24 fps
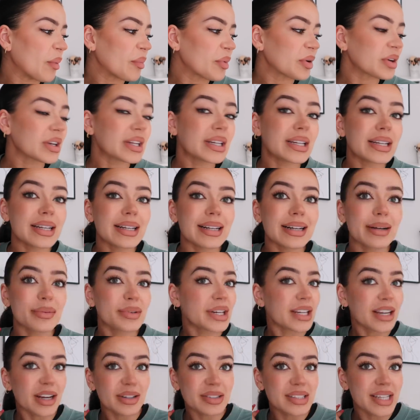I'm
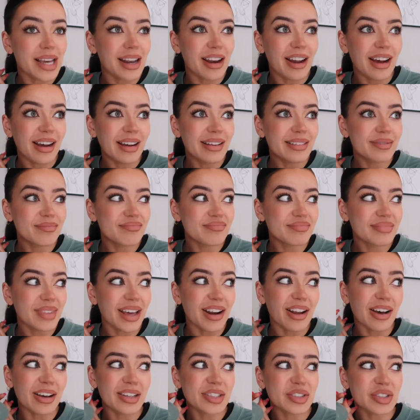gonna go tell her
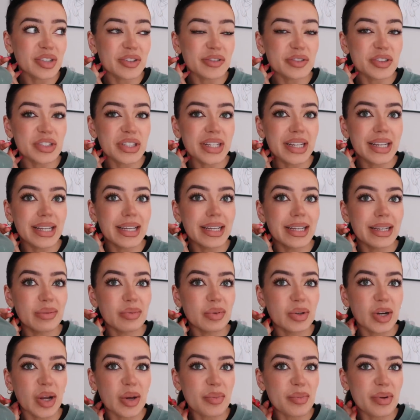and ask if she
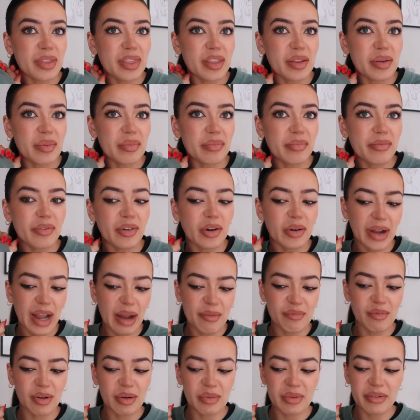will open them on
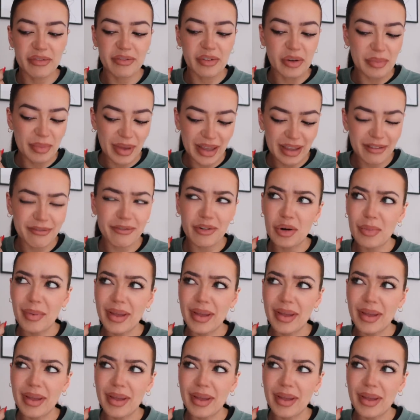camera with me.